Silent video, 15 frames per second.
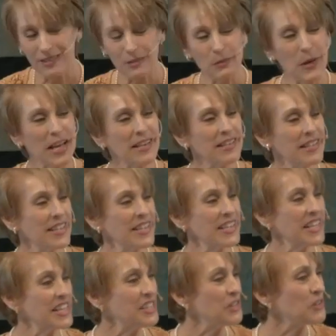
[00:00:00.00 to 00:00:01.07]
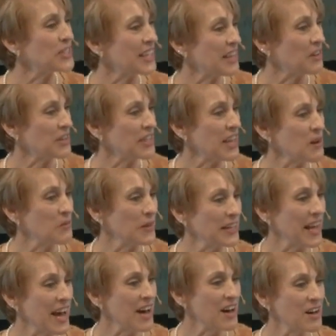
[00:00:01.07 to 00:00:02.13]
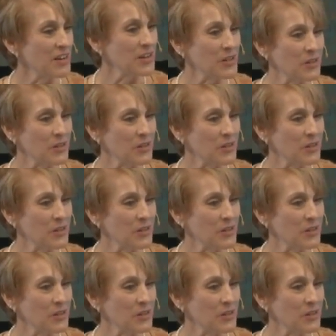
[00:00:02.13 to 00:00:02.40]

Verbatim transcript: read the e-newsletter that went out